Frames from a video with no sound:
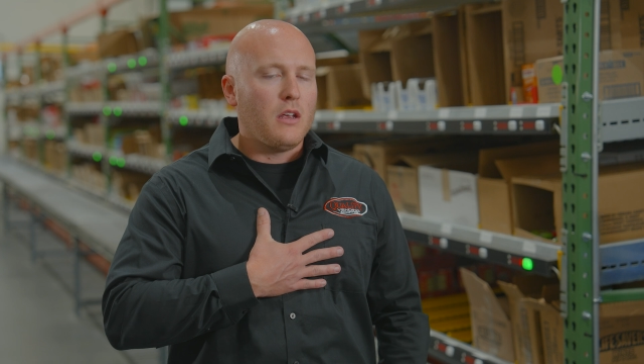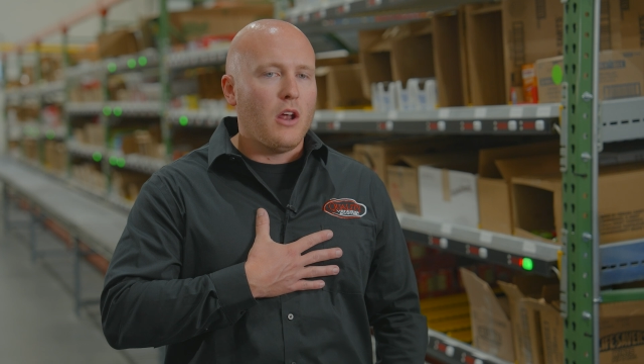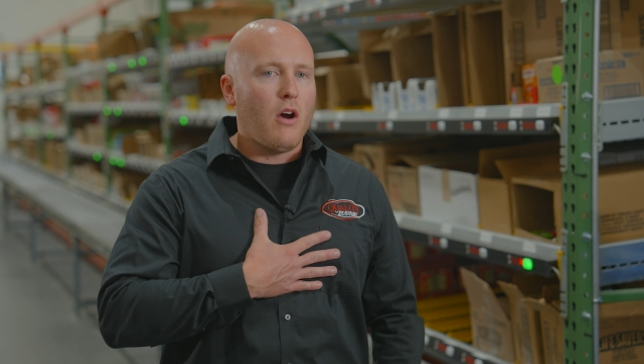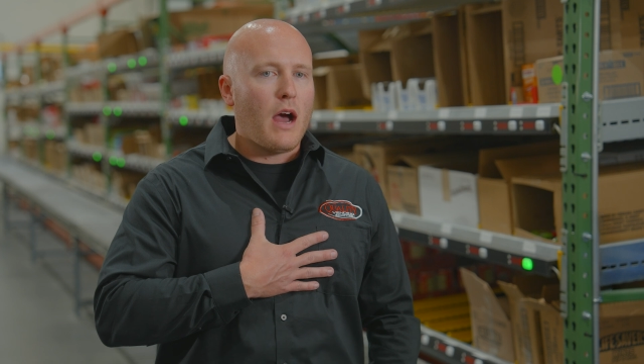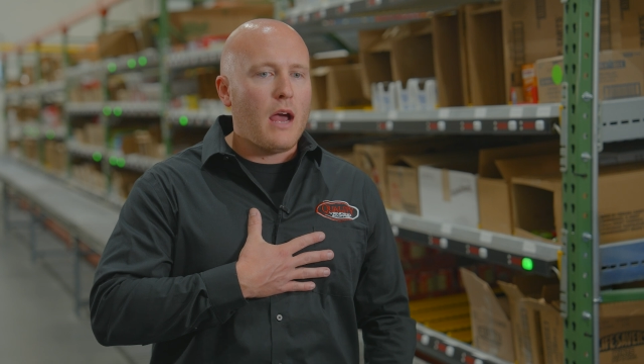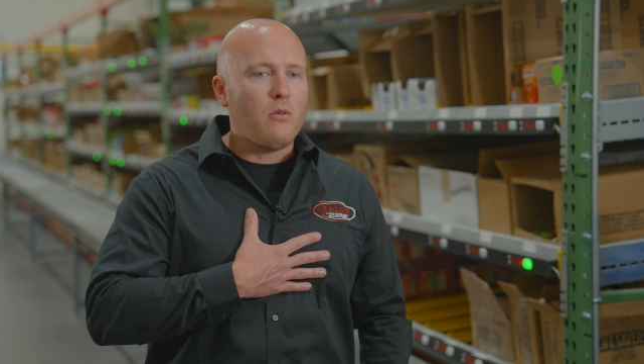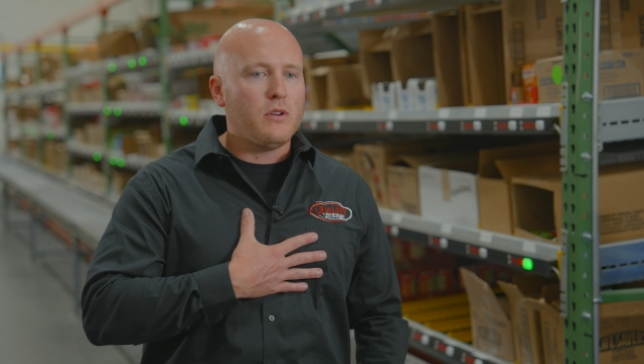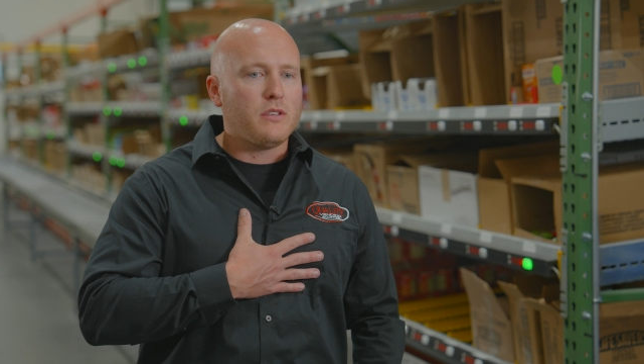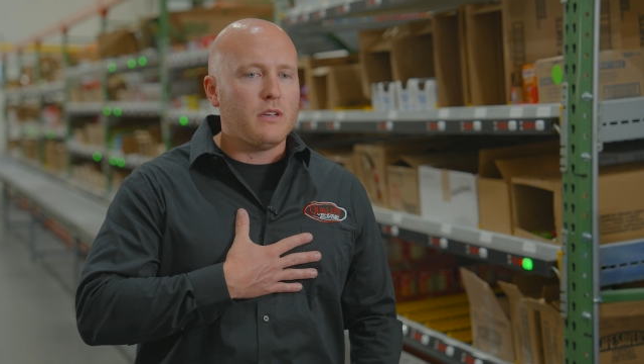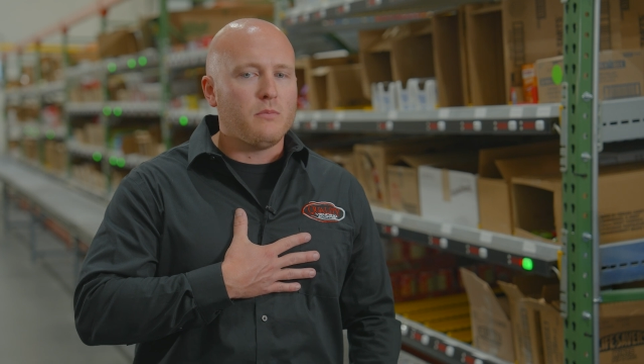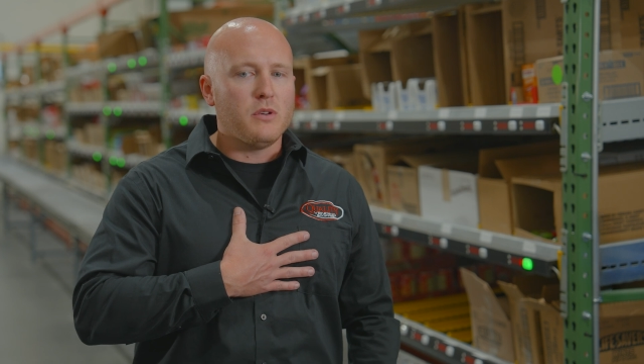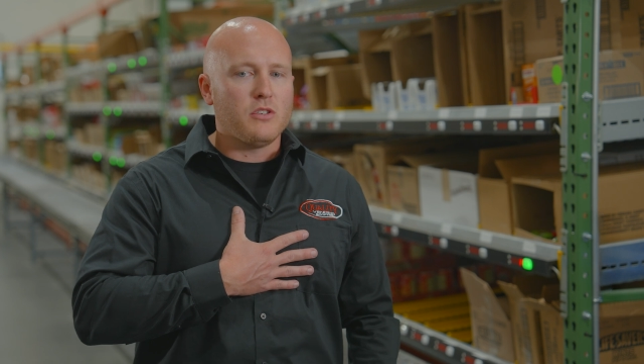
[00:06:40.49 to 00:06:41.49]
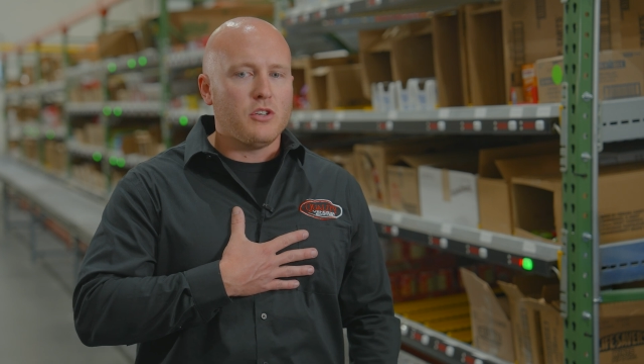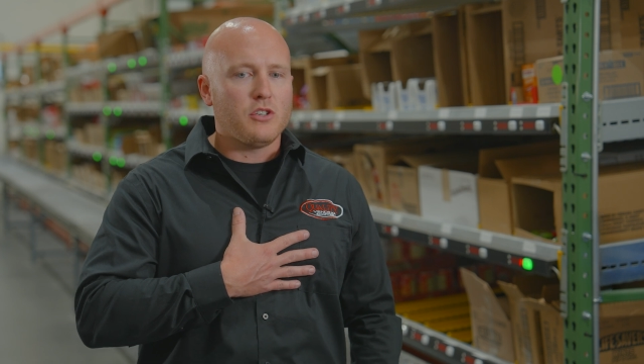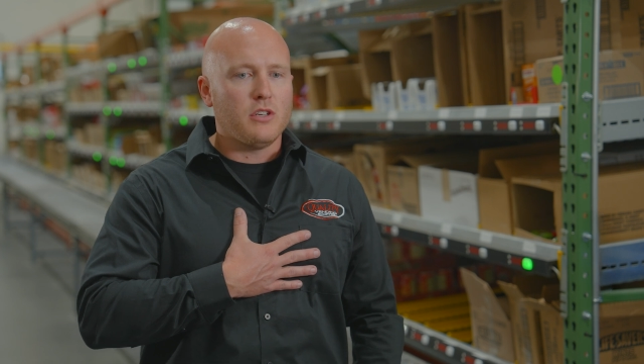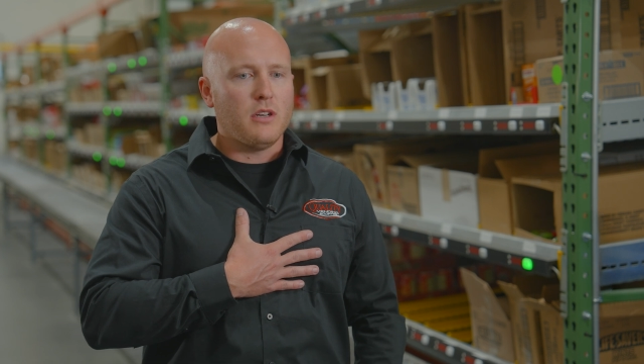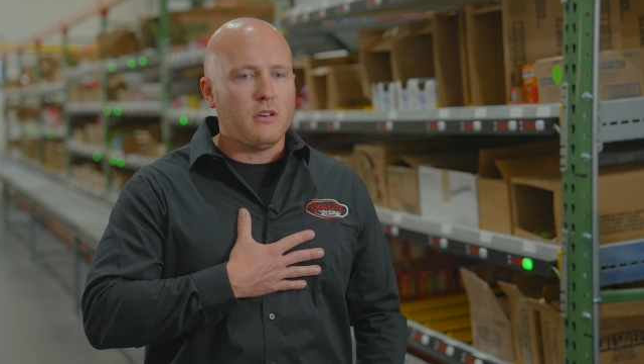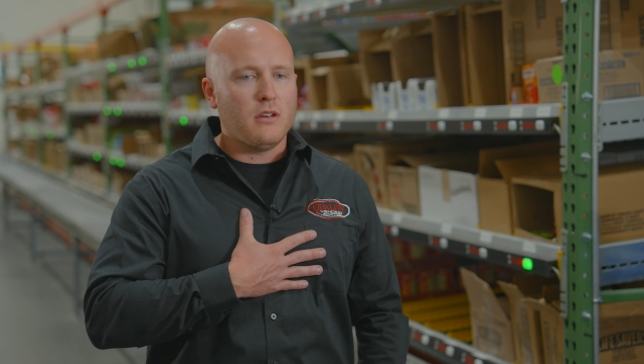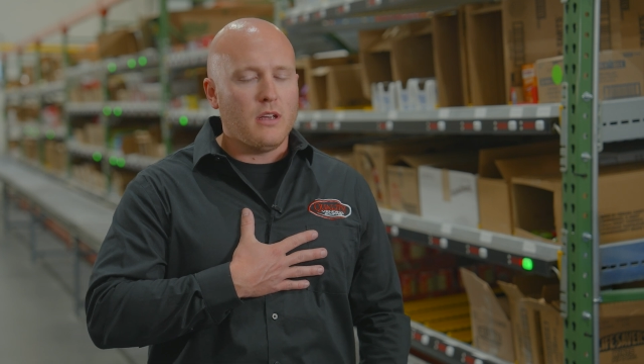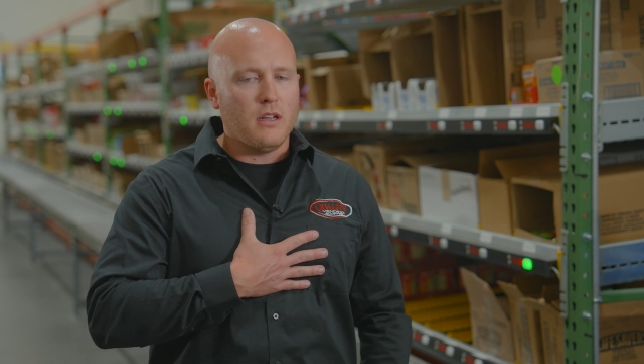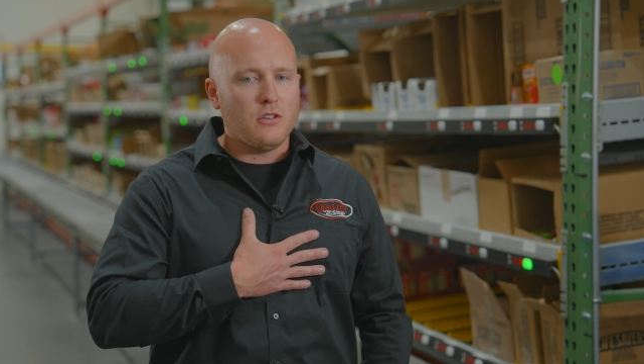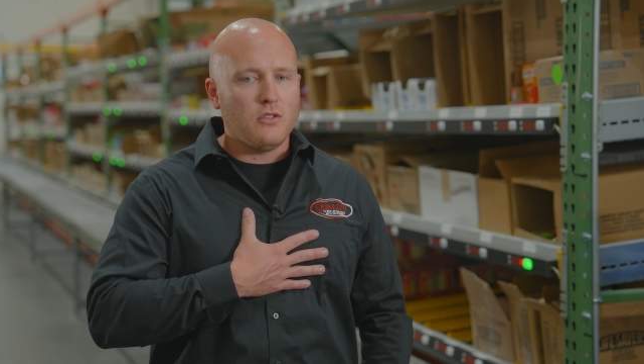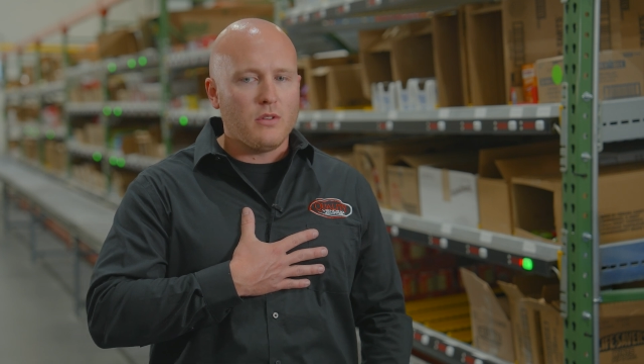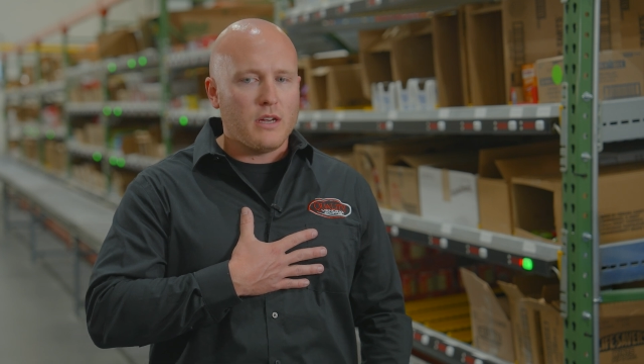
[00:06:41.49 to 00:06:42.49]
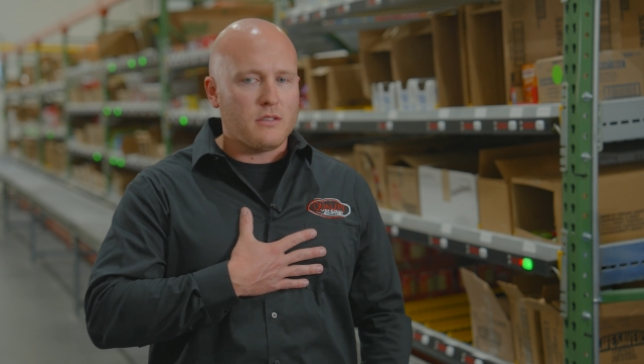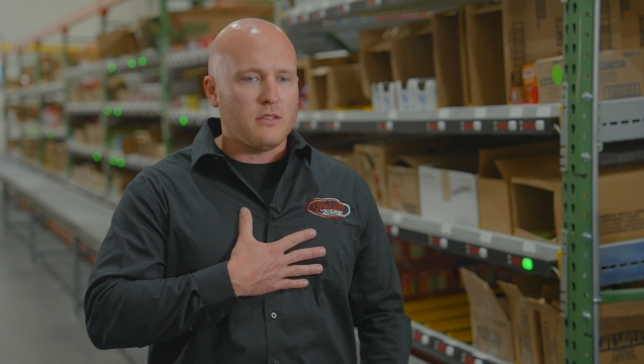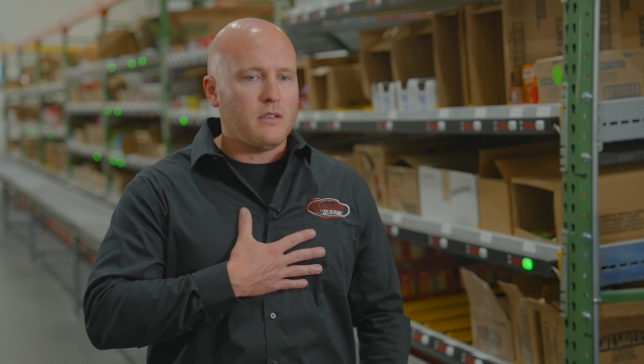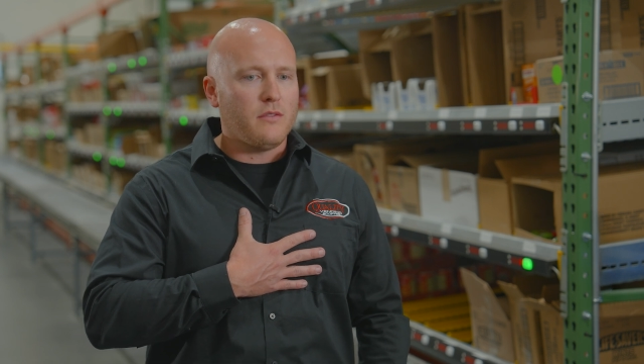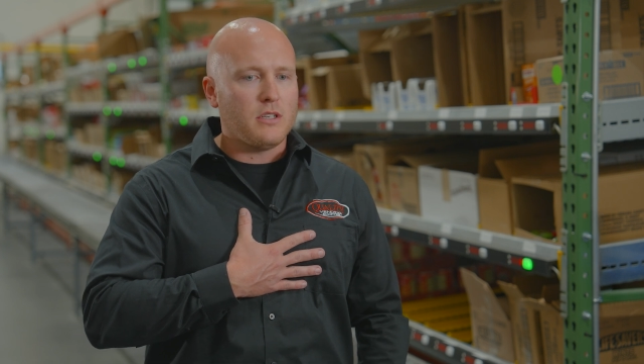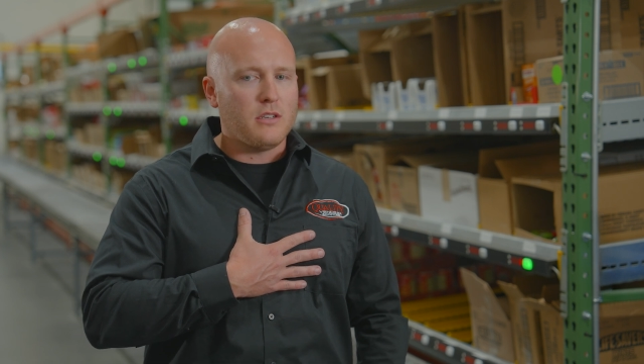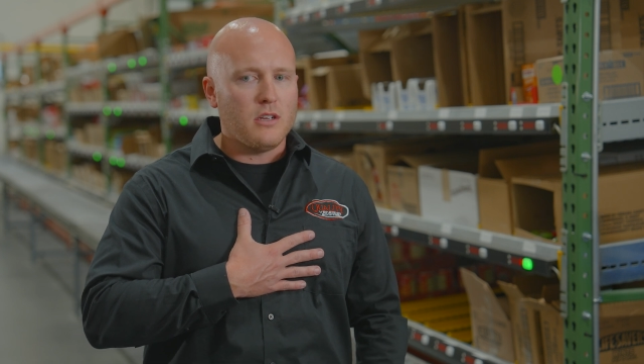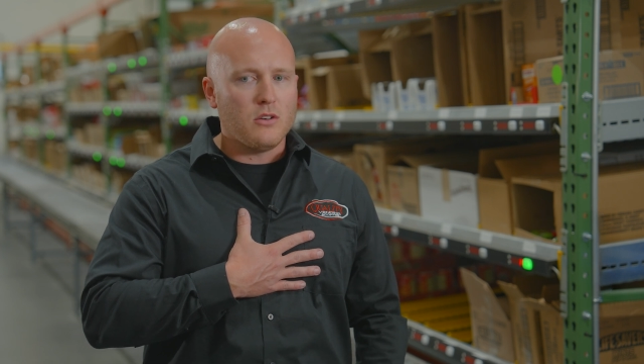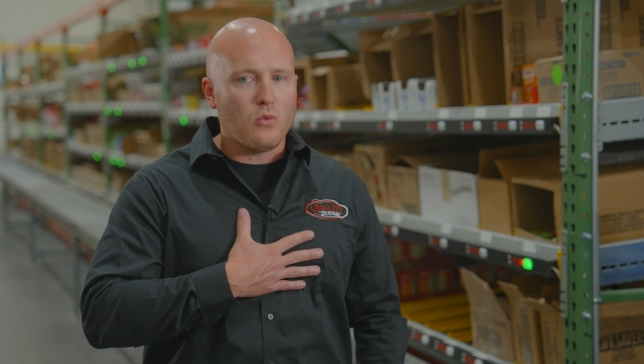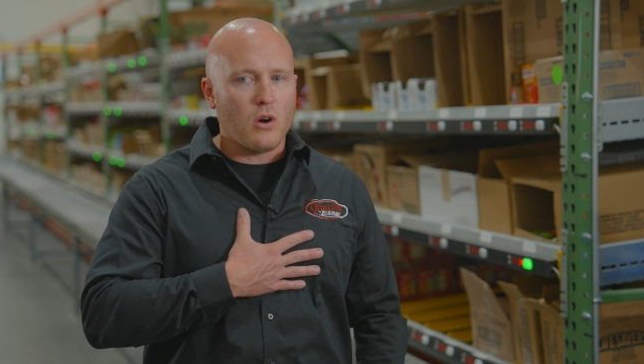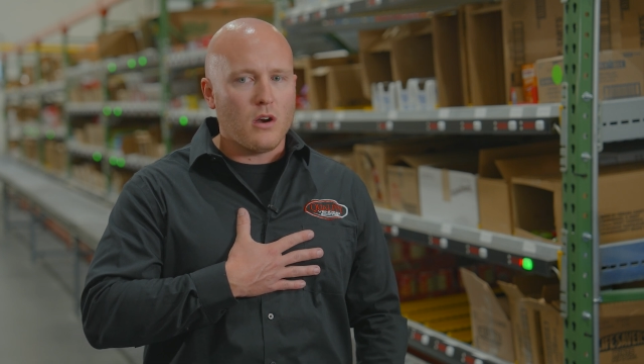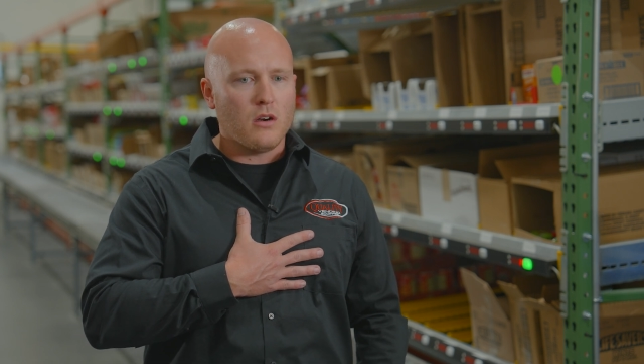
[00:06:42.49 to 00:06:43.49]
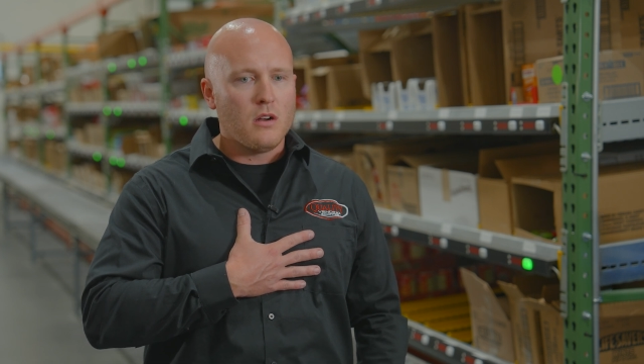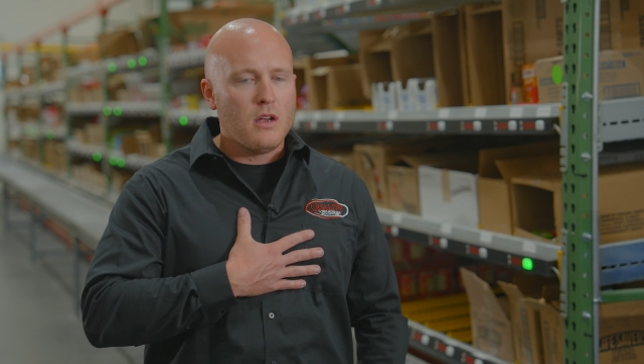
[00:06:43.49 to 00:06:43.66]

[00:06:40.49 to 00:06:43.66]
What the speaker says: I was in a position in 2017 to where,